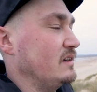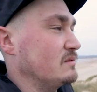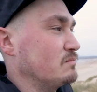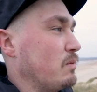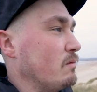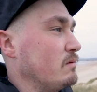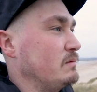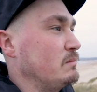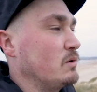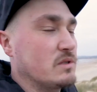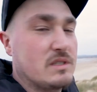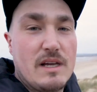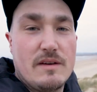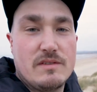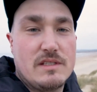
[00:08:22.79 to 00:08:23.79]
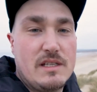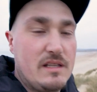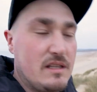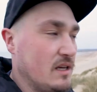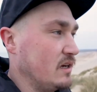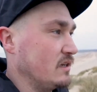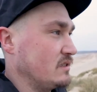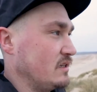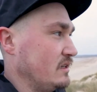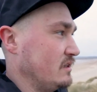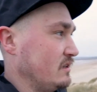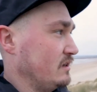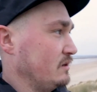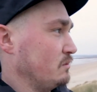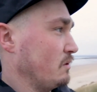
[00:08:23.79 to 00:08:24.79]
probably more 70-30
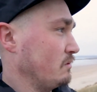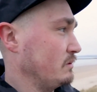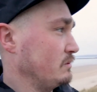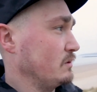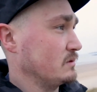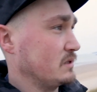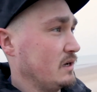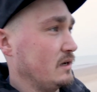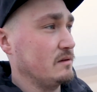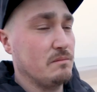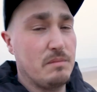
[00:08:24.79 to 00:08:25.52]
that it probably will turn